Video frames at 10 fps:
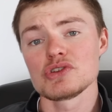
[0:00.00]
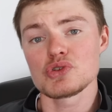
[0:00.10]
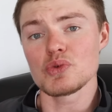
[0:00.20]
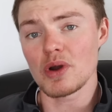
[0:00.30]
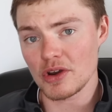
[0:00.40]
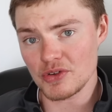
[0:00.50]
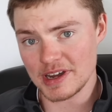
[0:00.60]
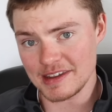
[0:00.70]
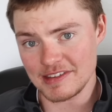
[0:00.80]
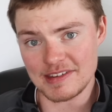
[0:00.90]

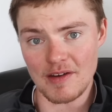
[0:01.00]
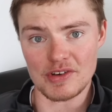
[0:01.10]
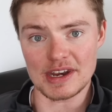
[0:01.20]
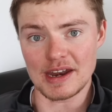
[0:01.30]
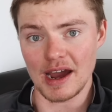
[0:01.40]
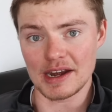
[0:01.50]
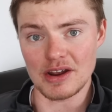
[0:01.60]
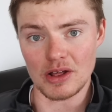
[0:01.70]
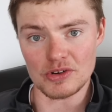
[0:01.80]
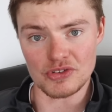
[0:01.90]

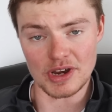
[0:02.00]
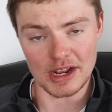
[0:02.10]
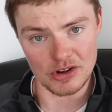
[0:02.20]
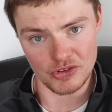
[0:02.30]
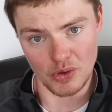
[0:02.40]
$279 an acre.